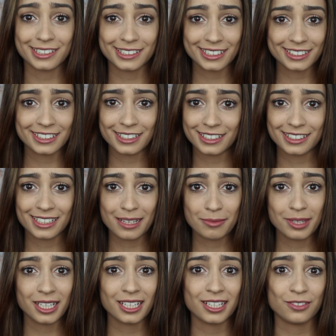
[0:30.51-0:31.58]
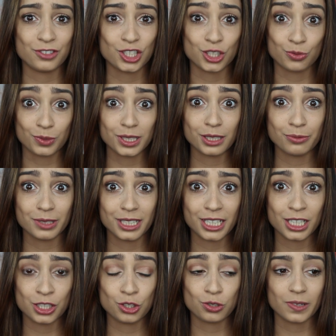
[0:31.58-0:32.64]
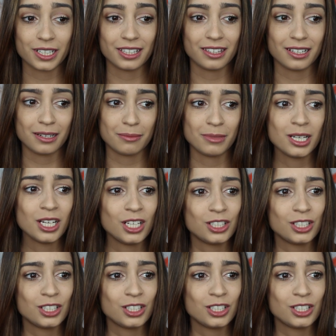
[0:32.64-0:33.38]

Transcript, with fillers: of sticks to the same thing if she's really, really enjoying them.